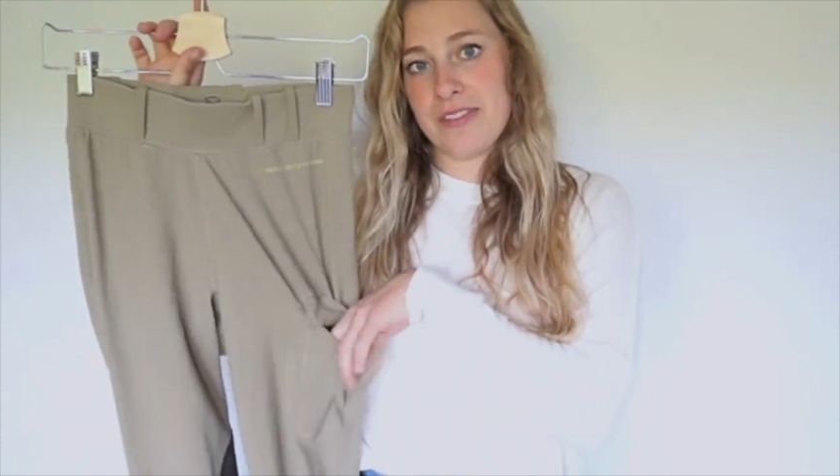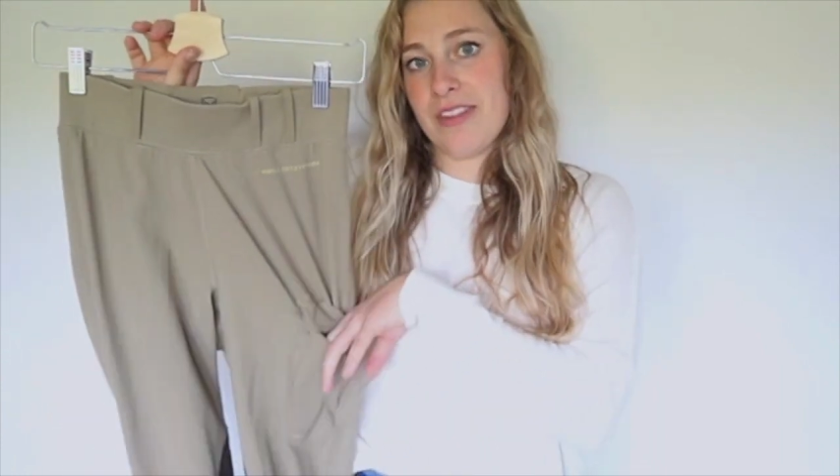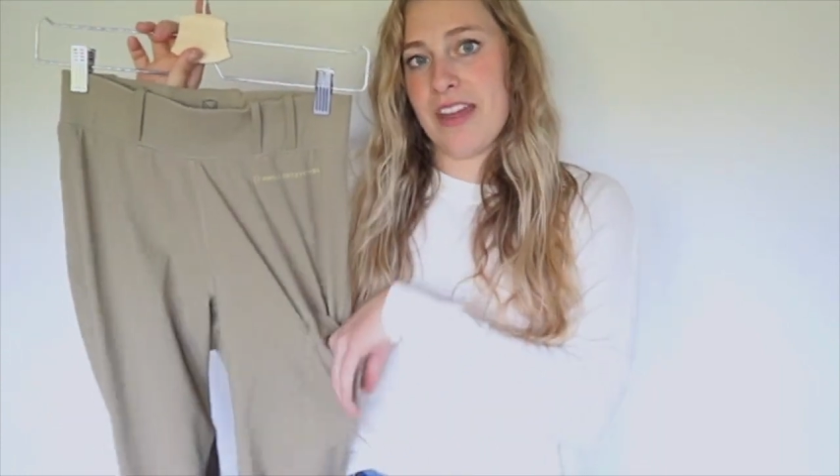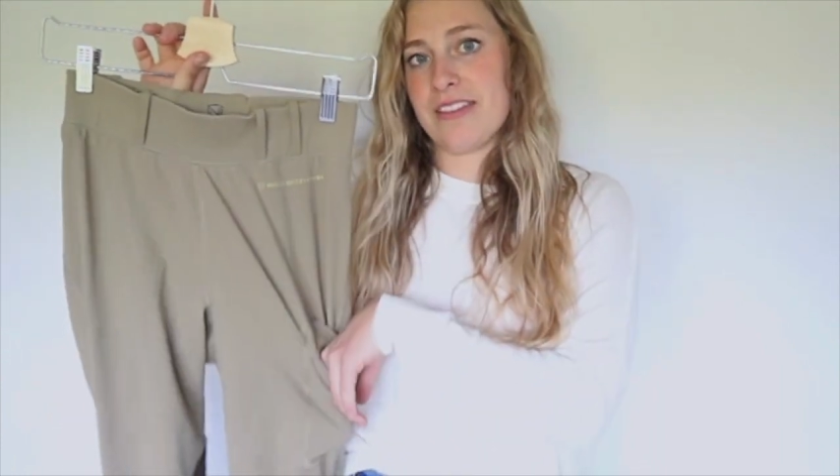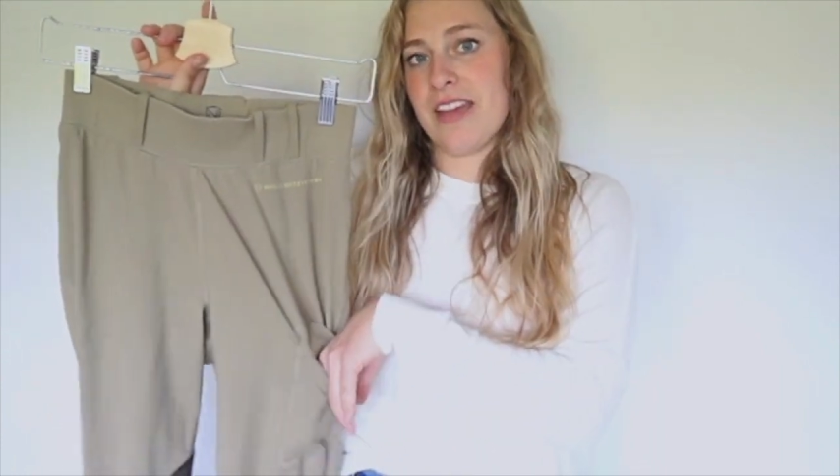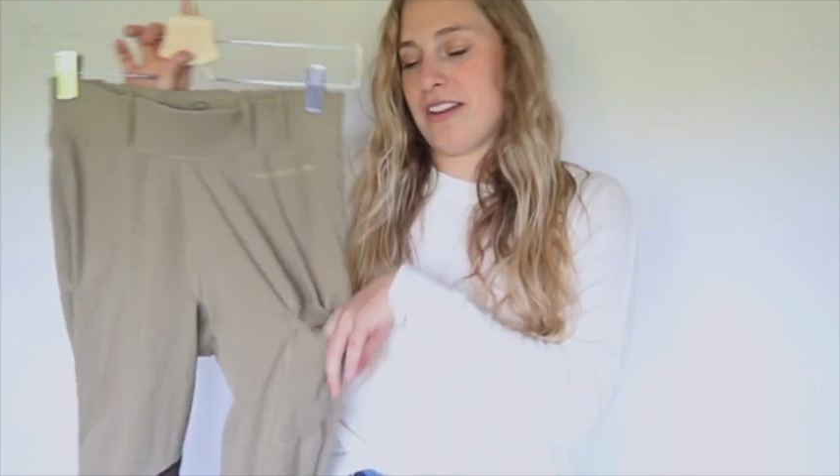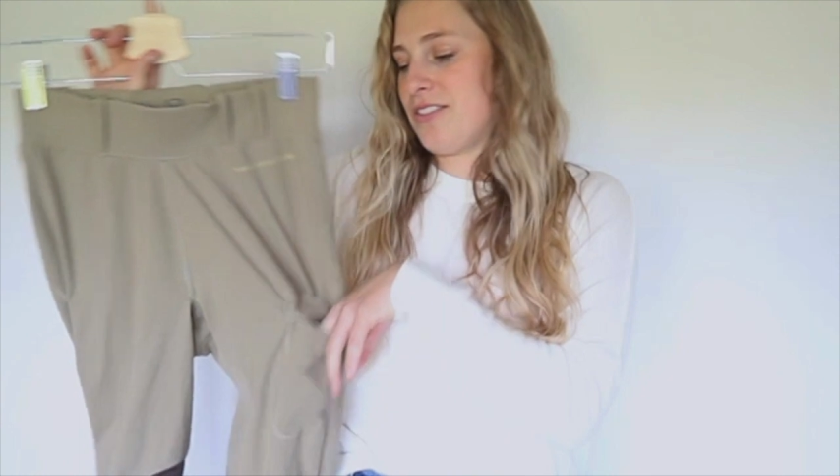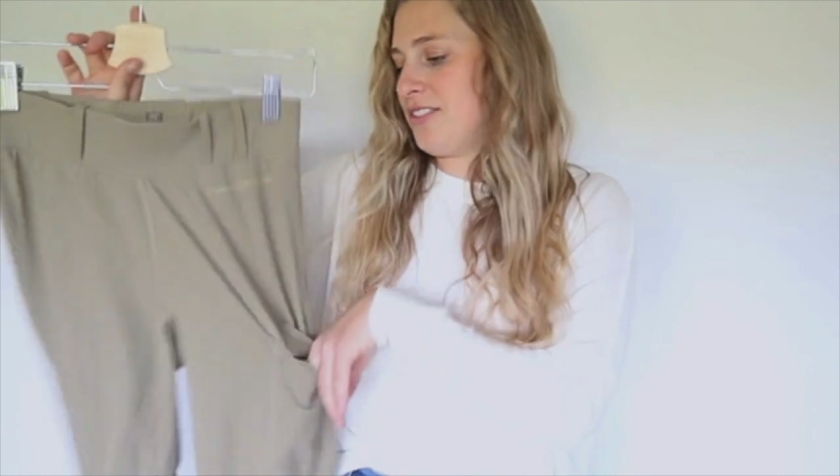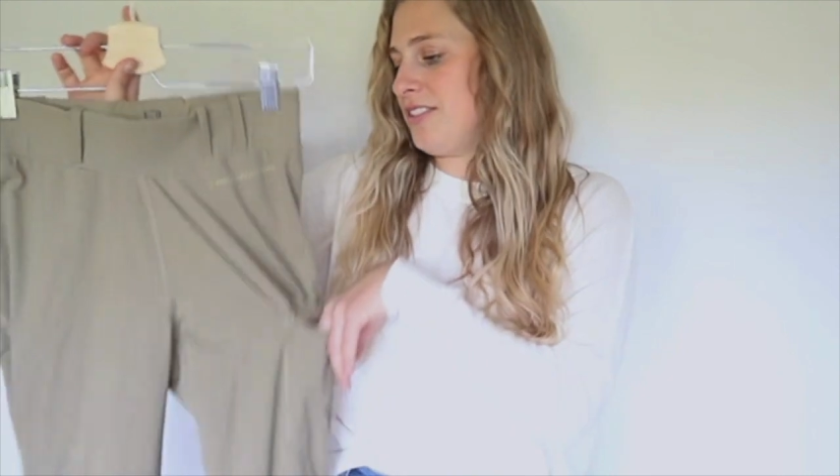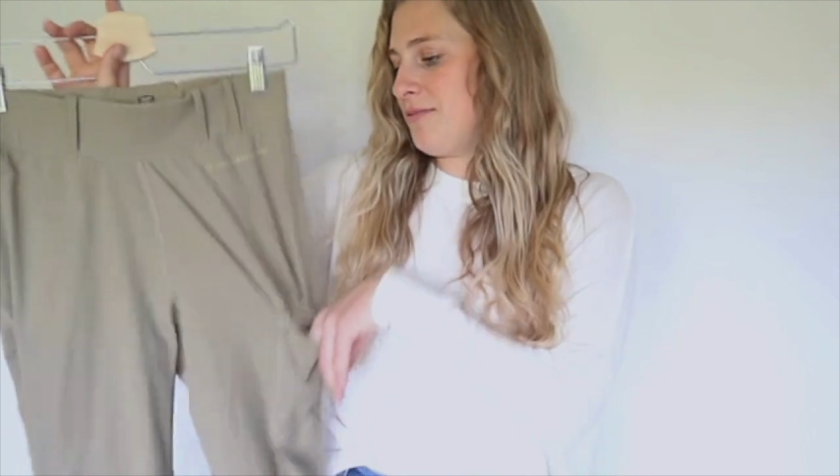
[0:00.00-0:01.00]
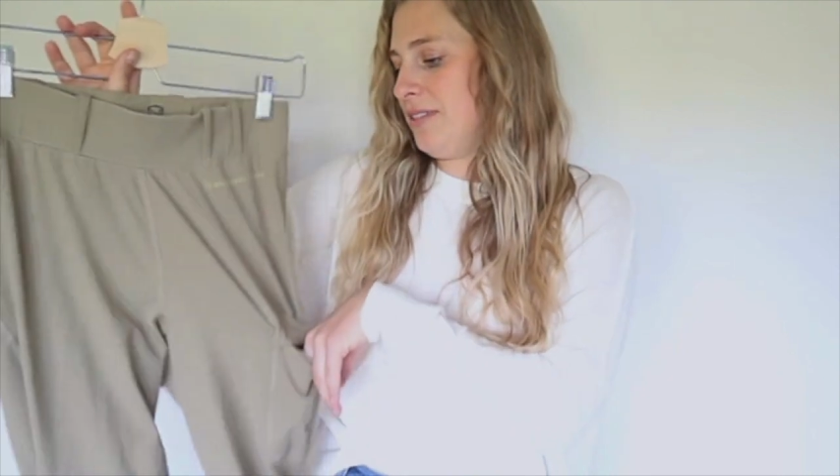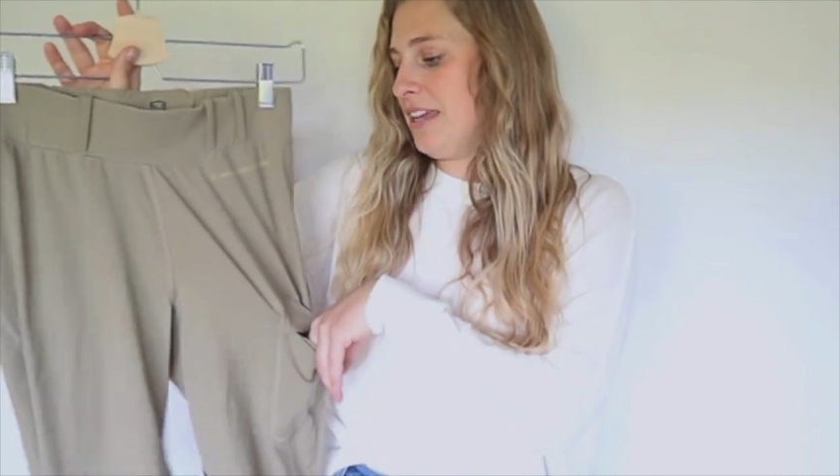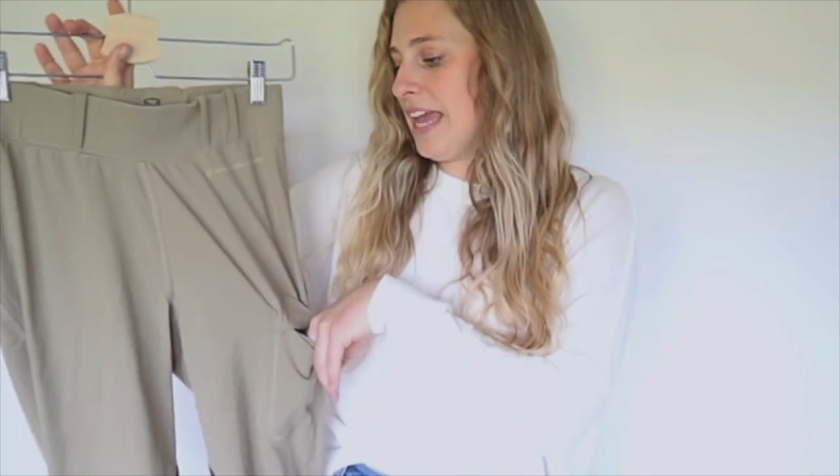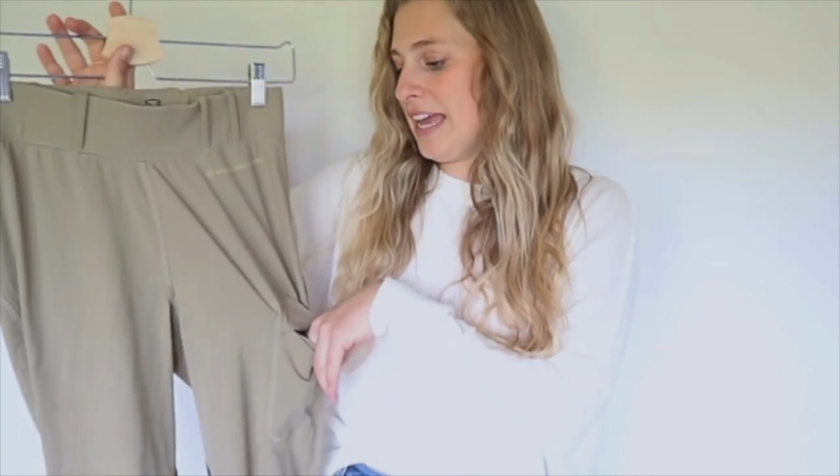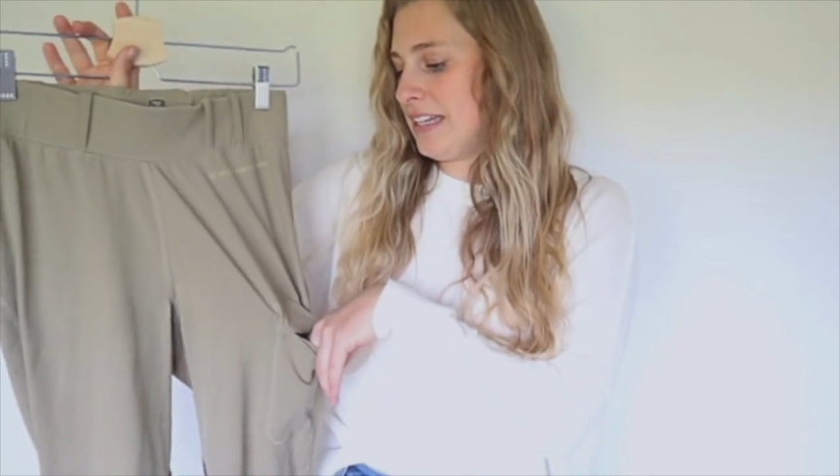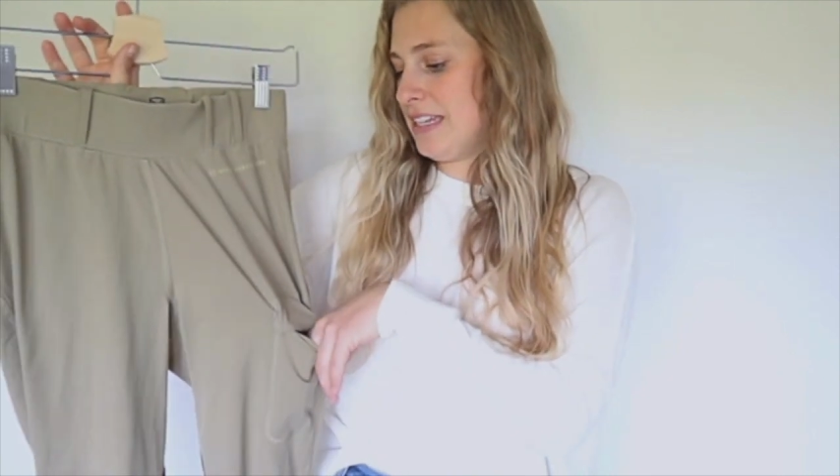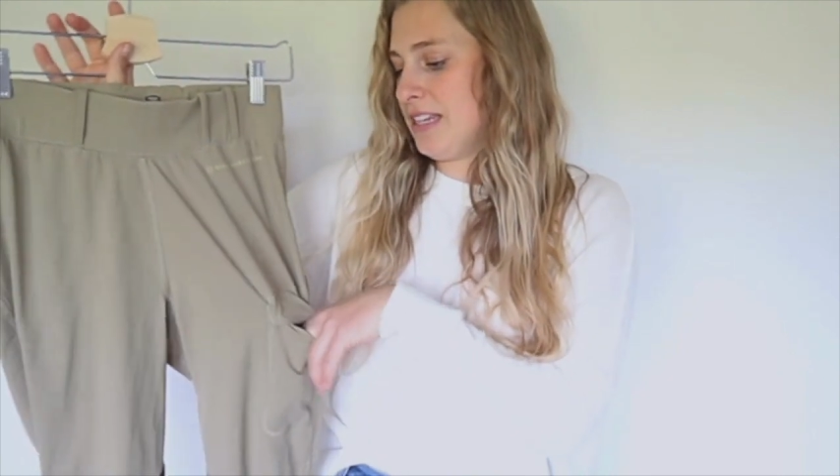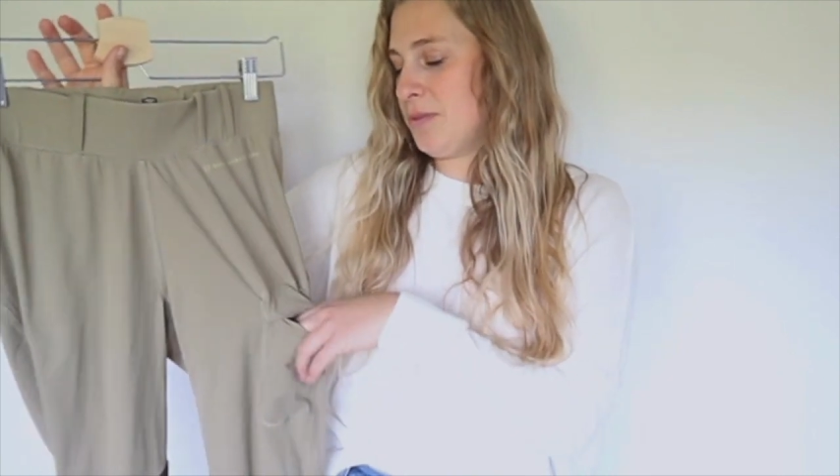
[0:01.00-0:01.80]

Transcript: so that's actually really handy,